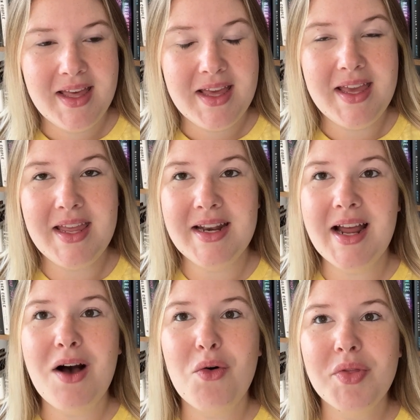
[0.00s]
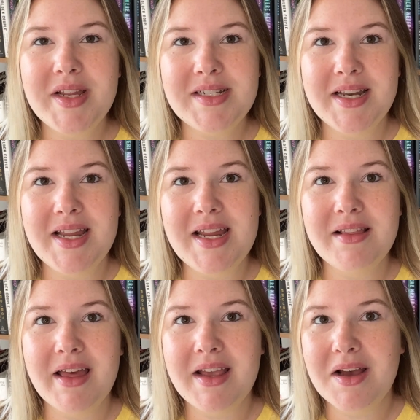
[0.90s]
he, not only did he
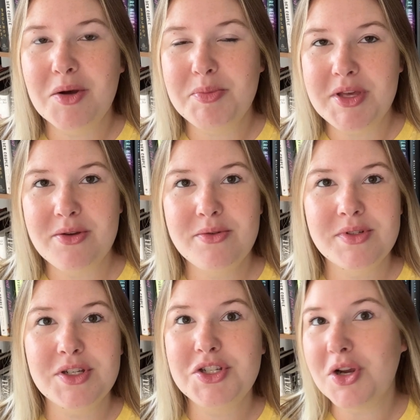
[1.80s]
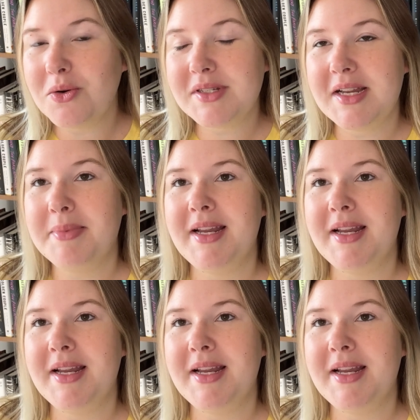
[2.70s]
like abuse Josie,